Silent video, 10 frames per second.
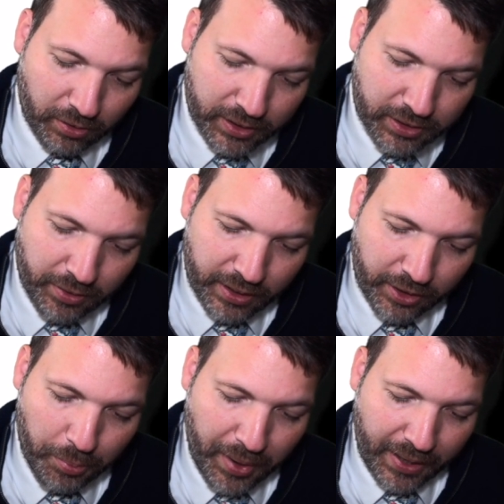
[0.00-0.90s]
Let's go ahead and
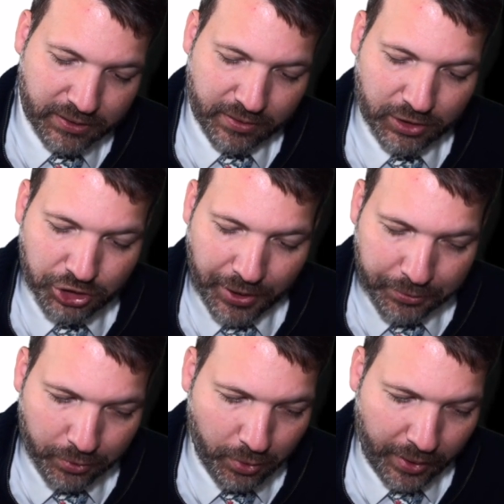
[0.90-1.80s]
go back to the
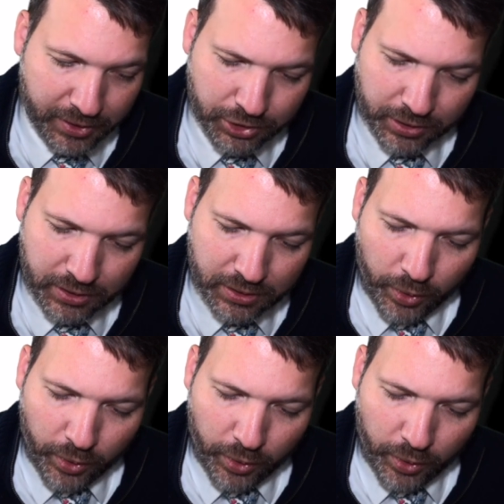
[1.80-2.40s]
general questions.